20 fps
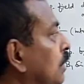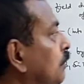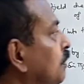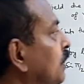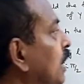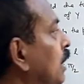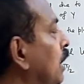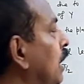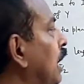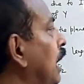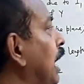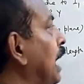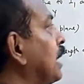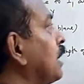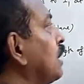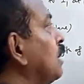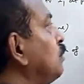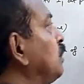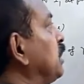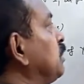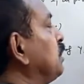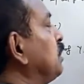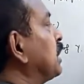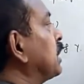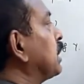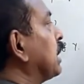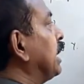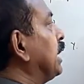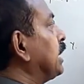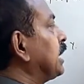angle between current
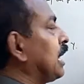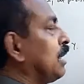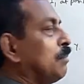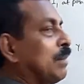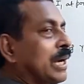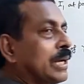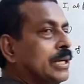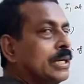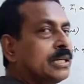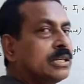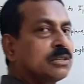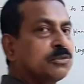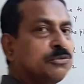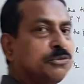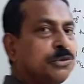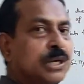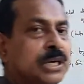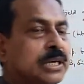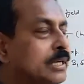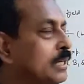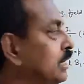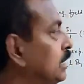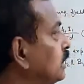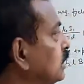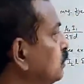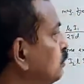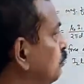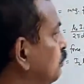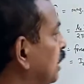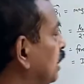and magnetic field is
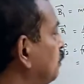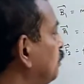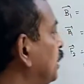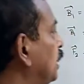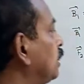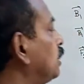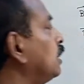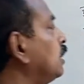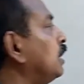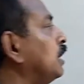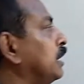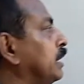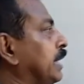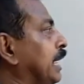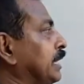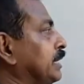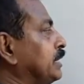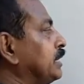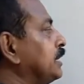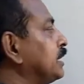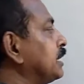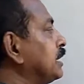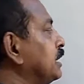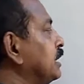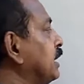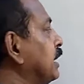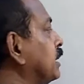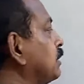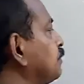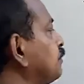perfect, 90 degree there.
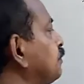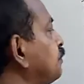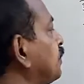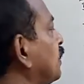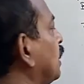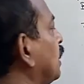So